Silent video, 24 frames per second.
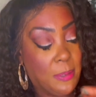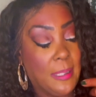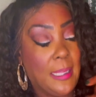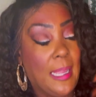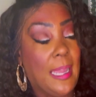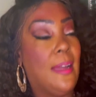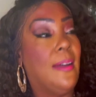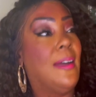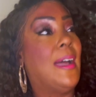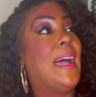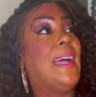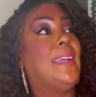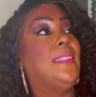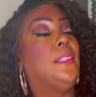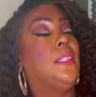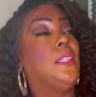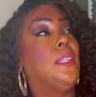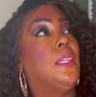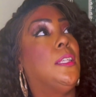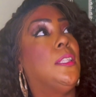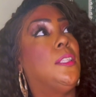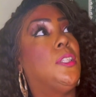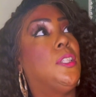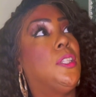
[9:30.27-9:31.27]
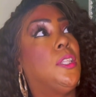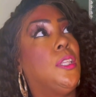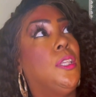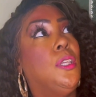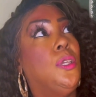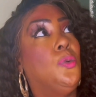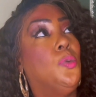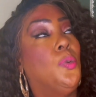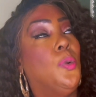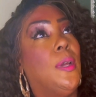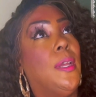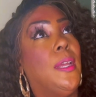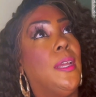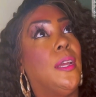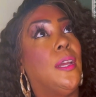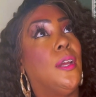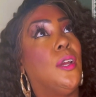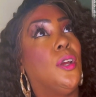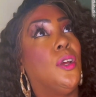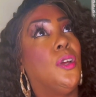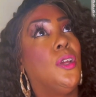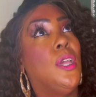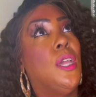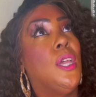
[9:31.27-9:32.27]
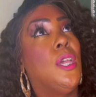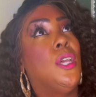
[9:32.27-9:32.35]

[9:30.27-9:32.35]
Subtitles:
Now, I did see where